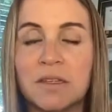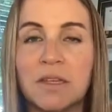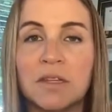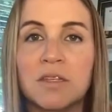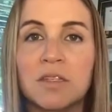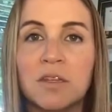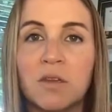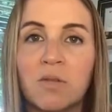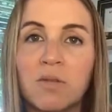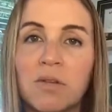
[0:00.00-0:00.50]

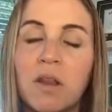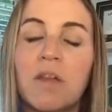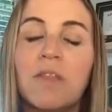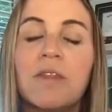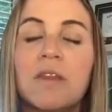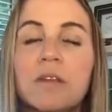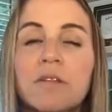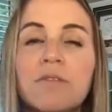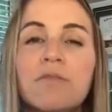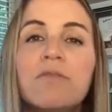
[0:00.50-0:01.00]
And so
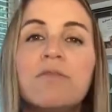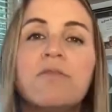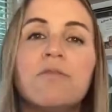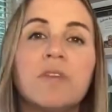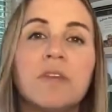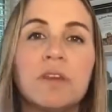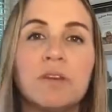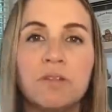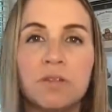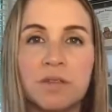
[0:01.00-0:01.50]
nothing
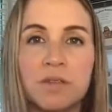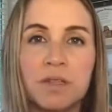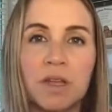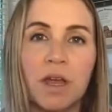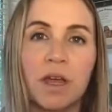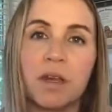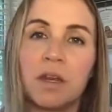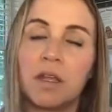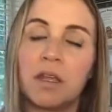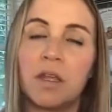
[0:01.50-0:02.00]
feels
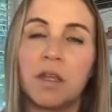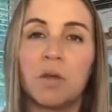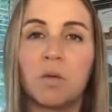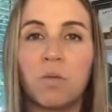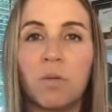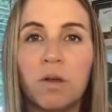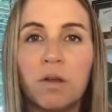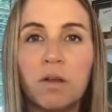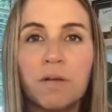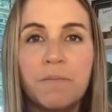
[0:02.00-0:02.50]

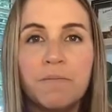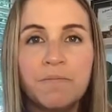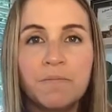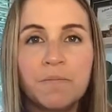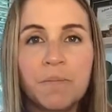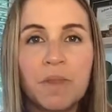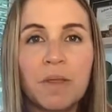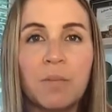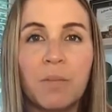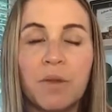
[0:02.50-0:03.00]
unequal,
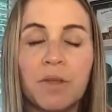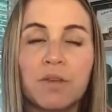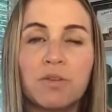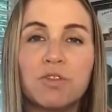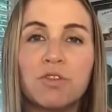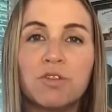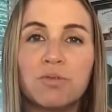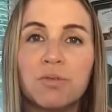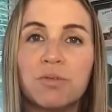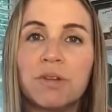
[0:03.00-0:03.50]
but you
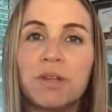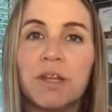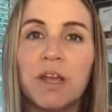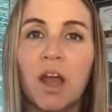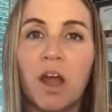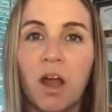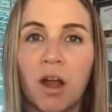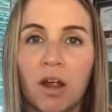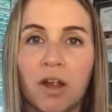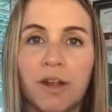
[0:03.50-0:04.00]

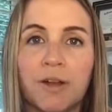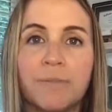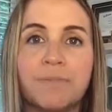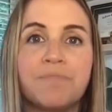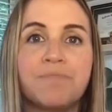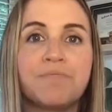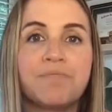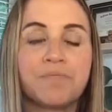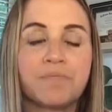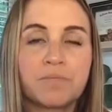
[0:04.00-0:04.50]
truly
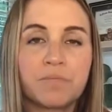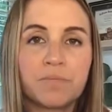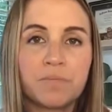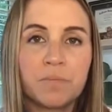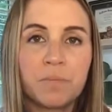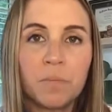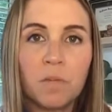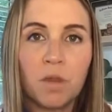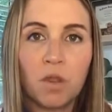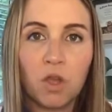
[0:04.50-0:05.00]
are
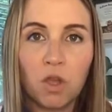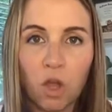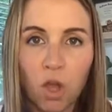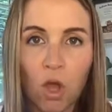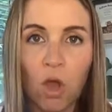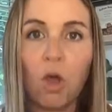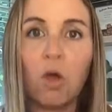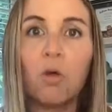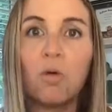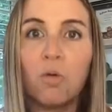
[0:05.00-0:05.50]

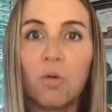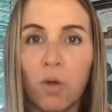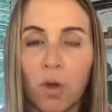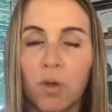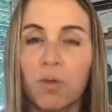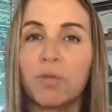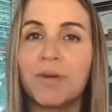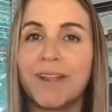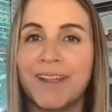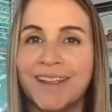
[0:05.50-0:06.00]
co
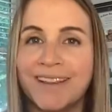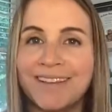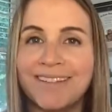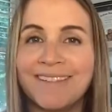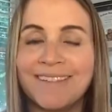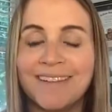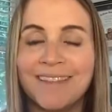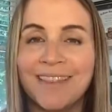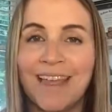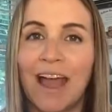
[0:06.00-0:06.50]

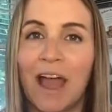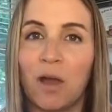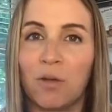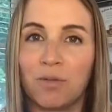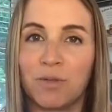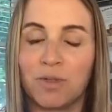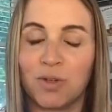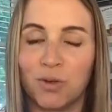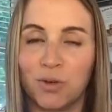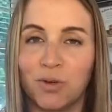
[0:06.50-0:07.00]
owning the
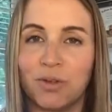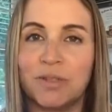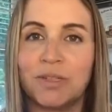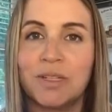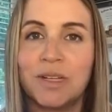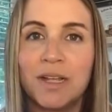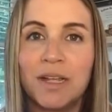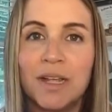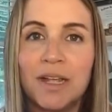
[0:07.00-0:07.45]
household.